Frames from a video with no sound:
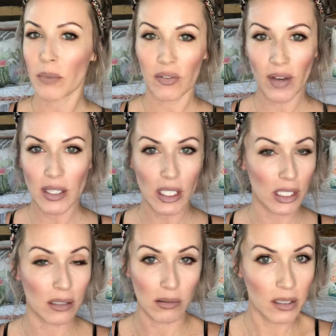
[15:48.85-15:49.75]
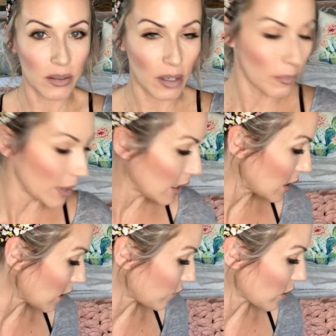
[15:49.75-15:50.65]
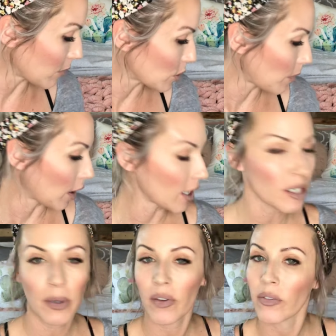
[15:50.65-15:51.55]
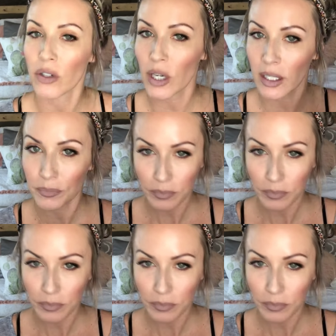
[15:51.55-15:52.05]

My face is completely done for the most part. Here's my favorite trick.